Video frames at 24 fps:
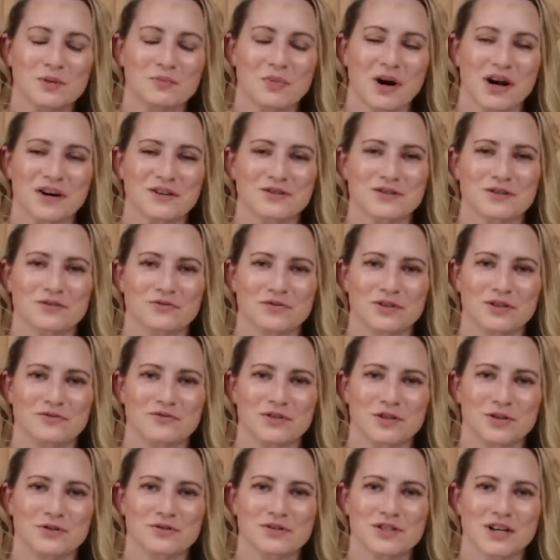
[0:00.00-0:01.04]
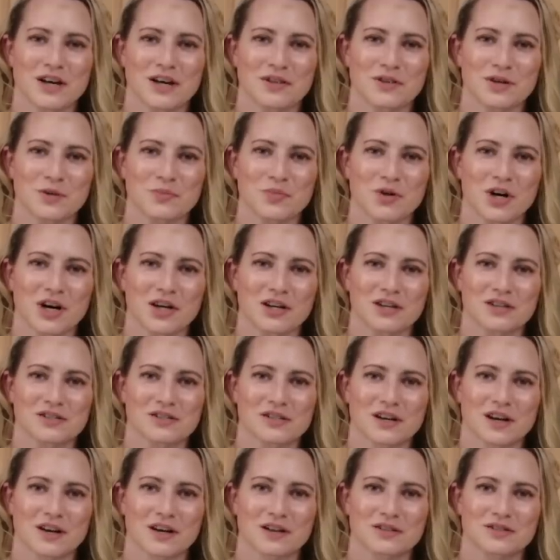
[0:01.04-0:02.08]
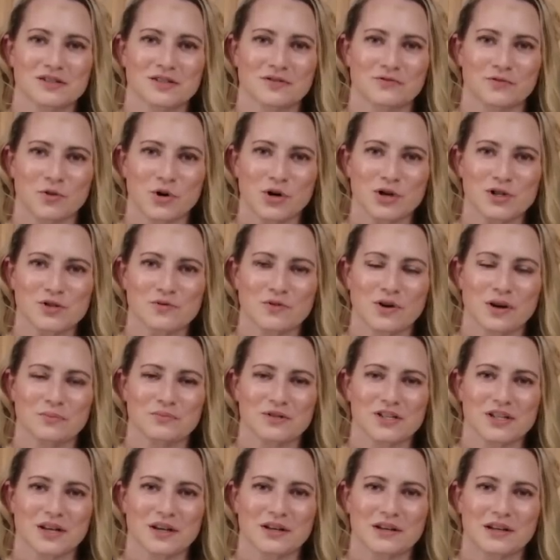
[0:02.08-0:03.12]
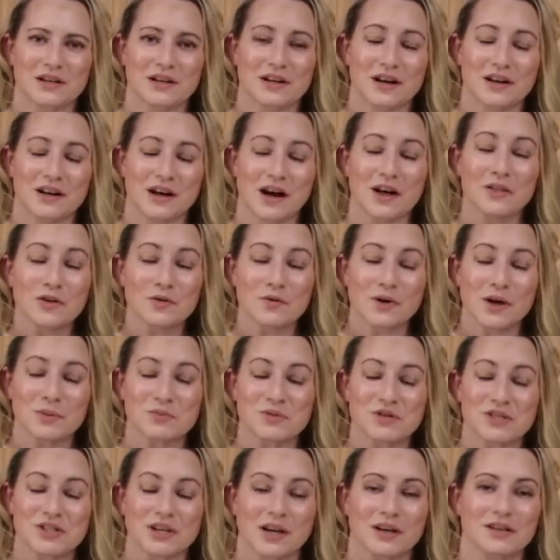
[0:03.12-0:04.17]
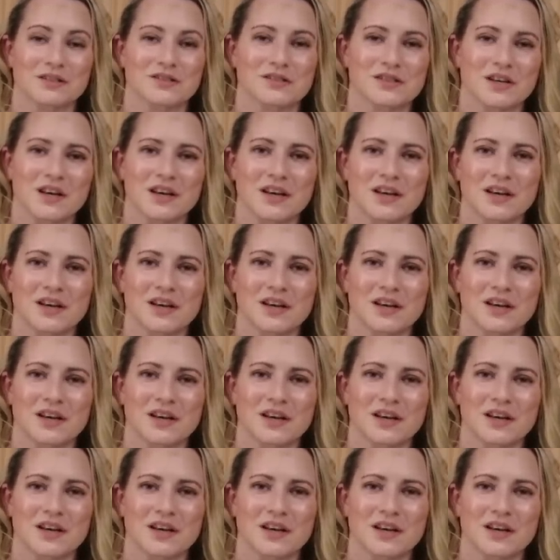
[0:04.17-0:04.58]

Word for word: positive reviews on their products on Sephora's website and on other websites.